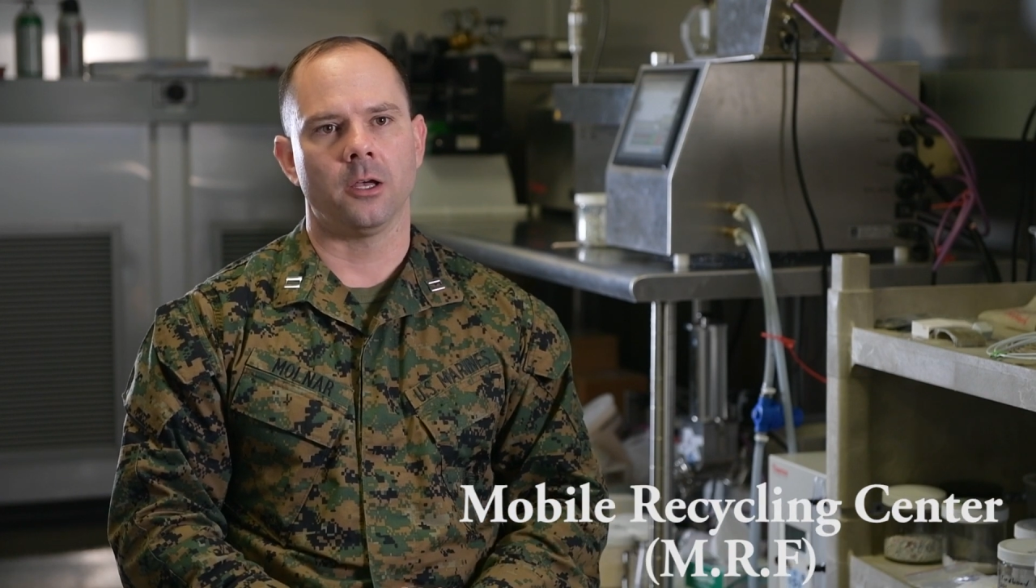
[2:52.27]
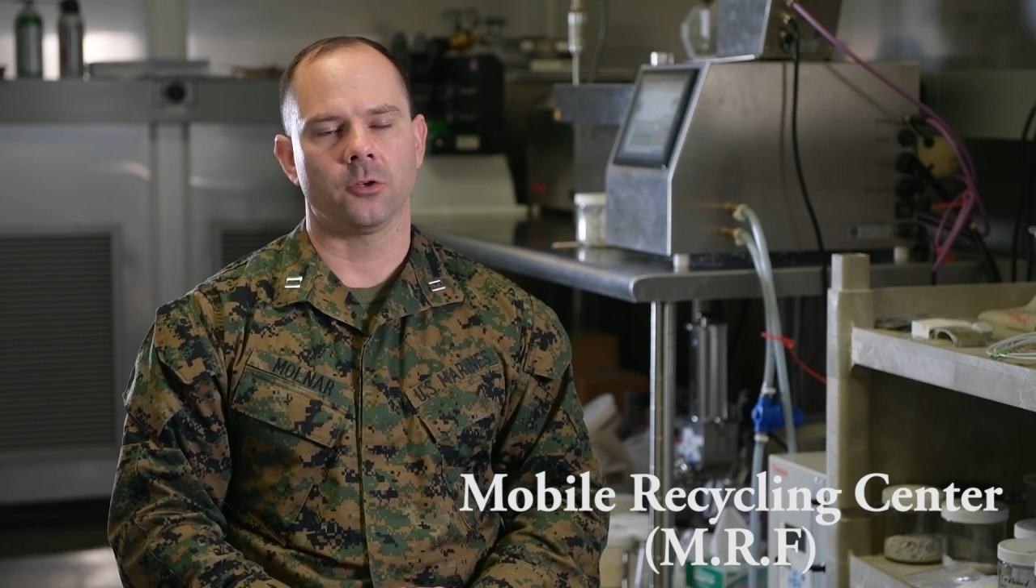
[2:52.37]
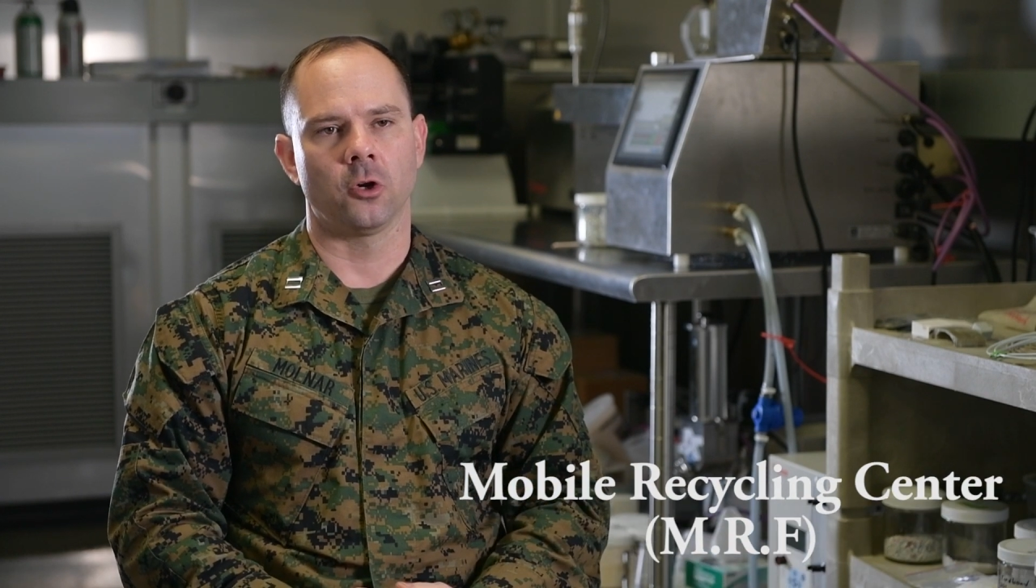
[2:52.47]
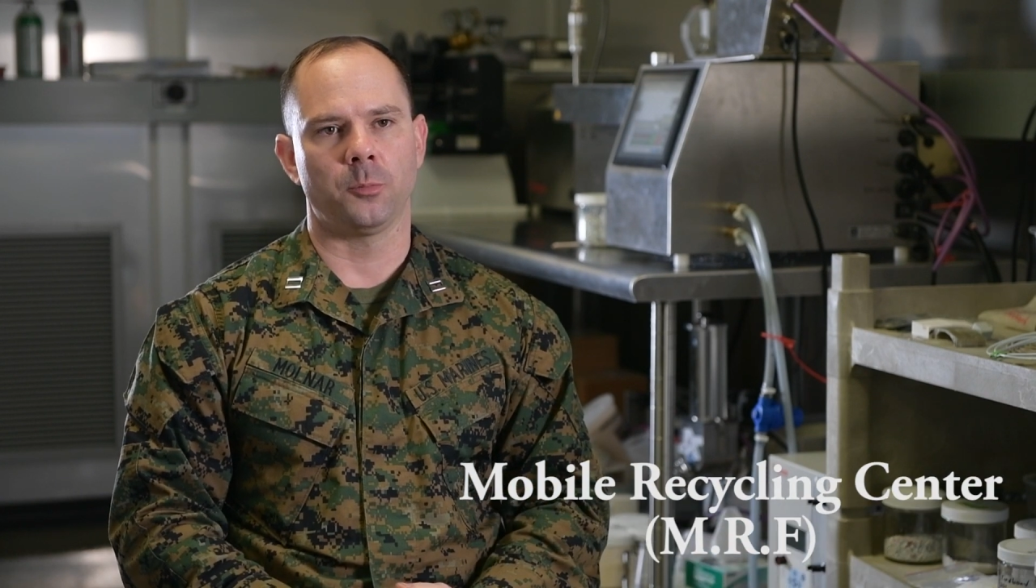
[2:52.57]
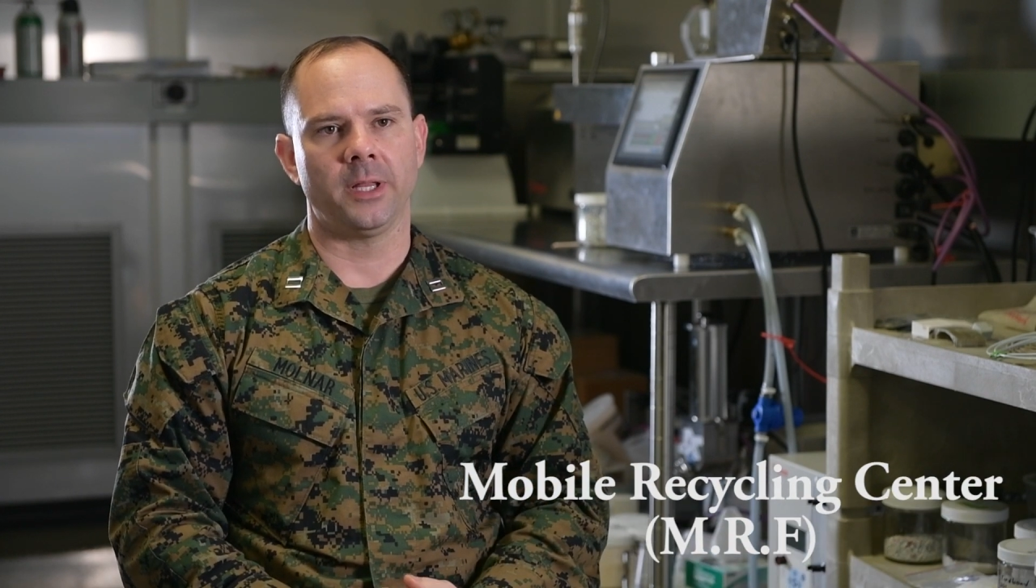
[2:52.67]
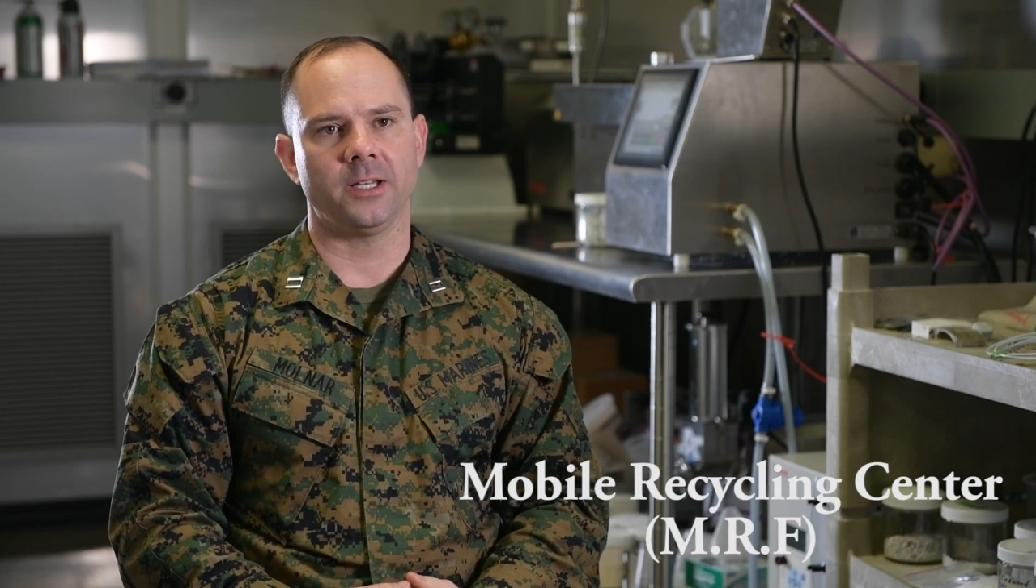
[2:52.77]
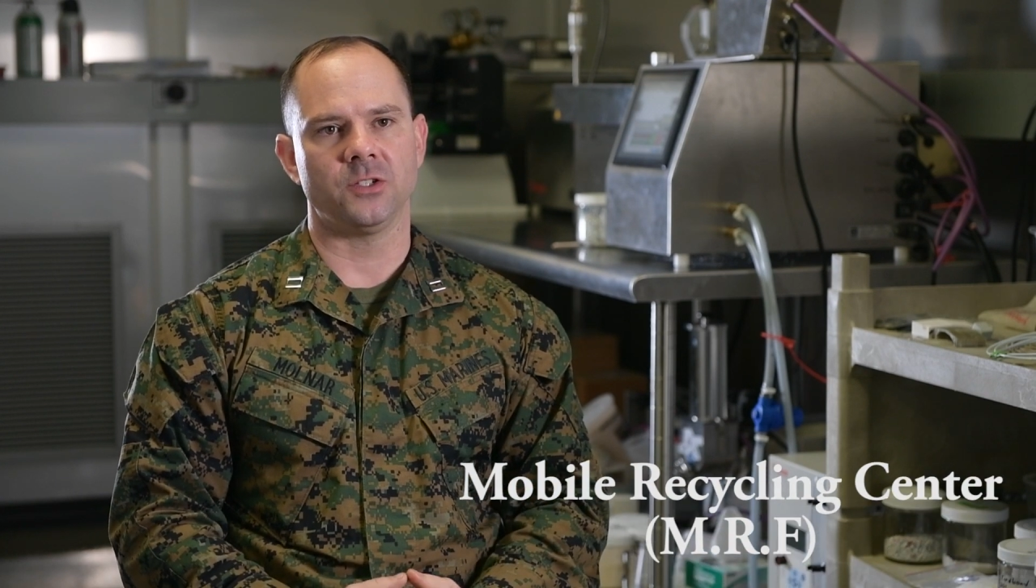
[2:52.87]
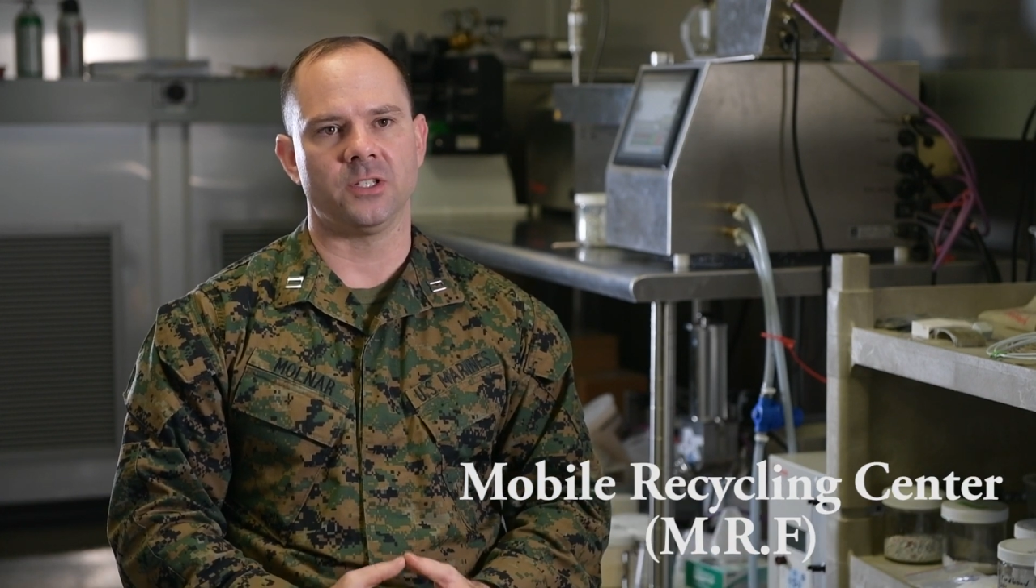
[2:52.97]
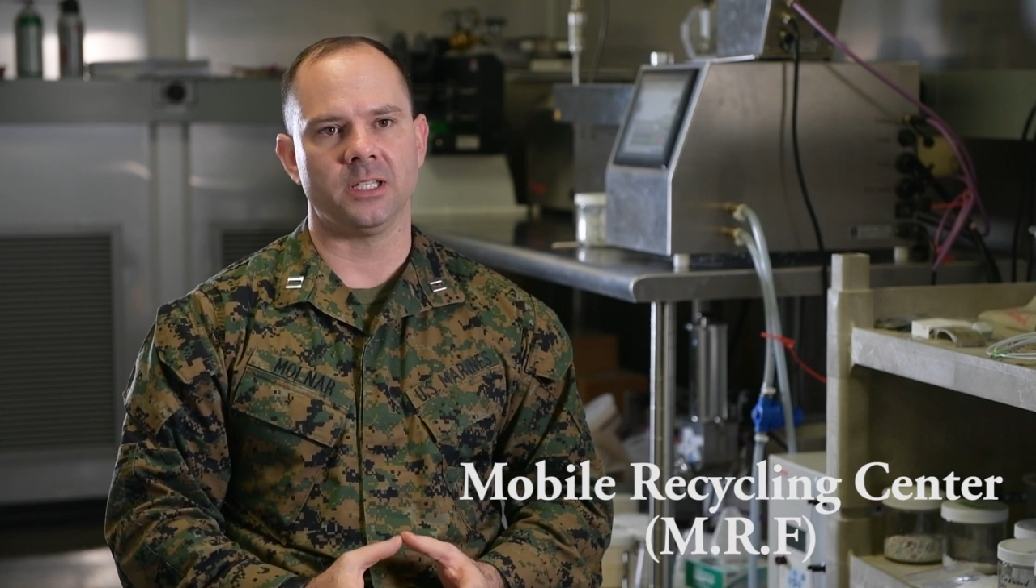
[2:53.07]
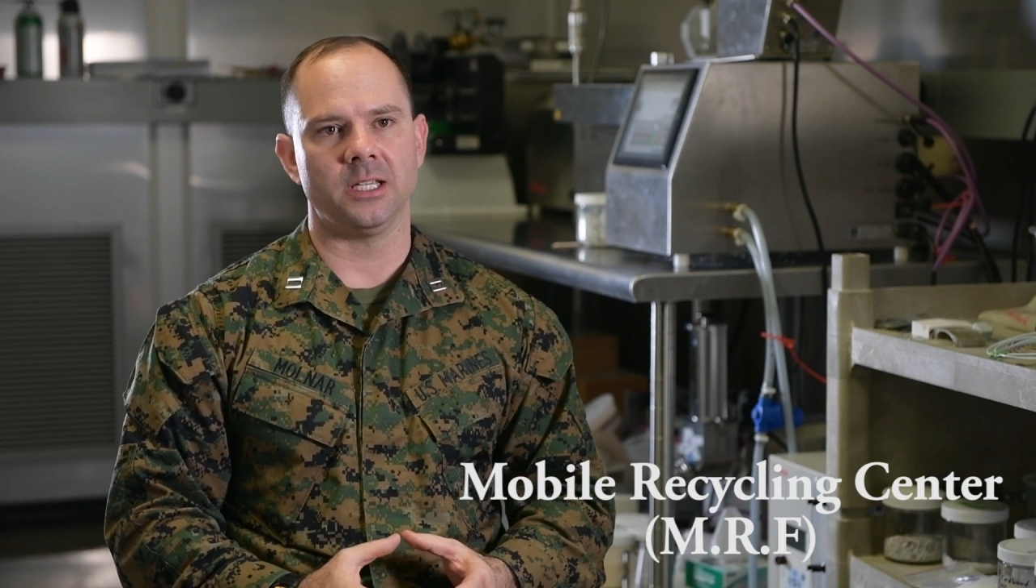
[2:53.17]
The current plan
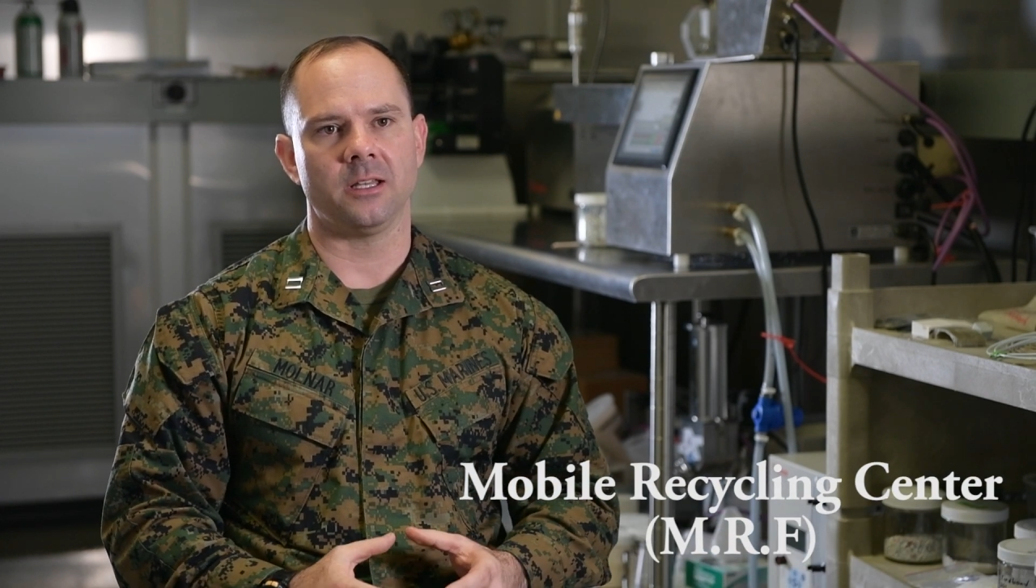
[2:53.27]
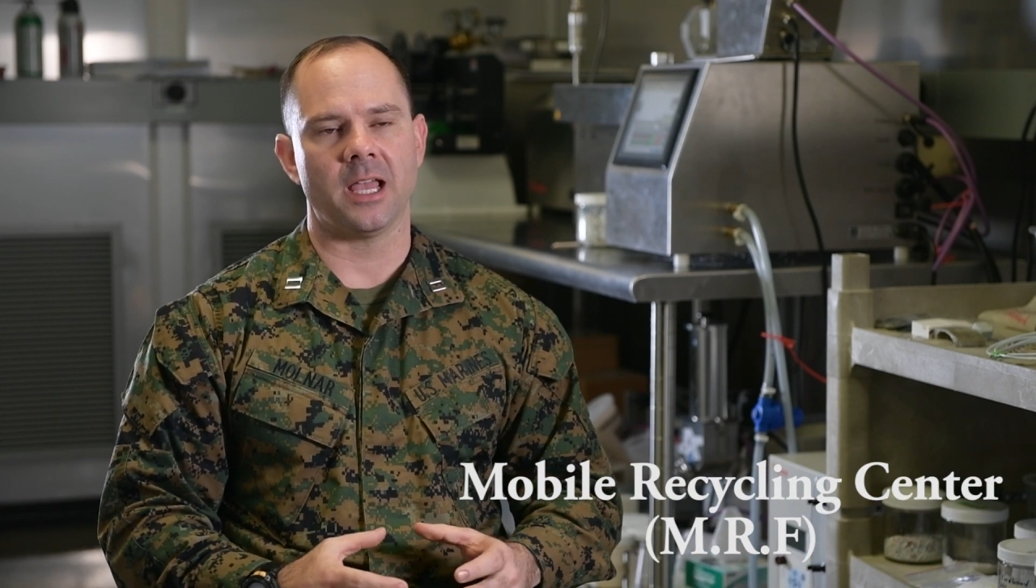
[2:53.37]
is to get